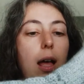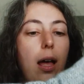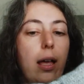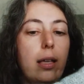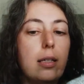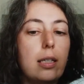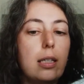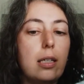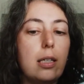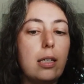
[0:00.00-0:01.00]
and
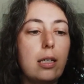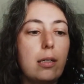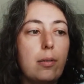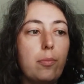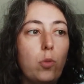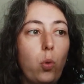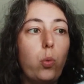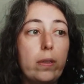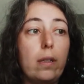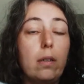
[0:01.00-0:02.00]
uh,
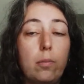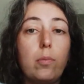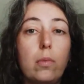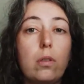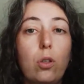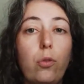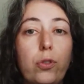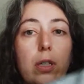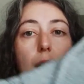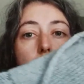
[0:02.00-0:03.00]
with a
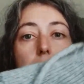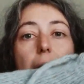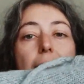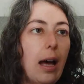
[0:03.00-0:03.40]
softer yarn.